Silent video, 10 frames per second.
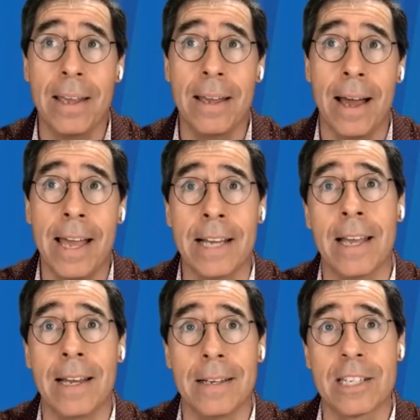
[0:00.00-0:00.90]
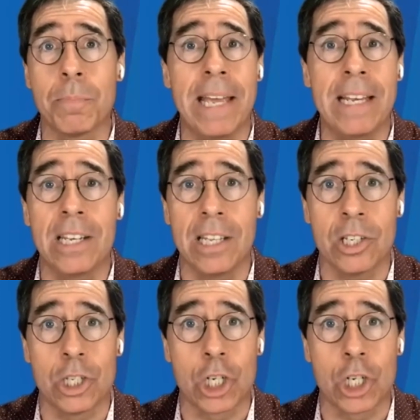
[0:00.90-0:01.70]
I explain to this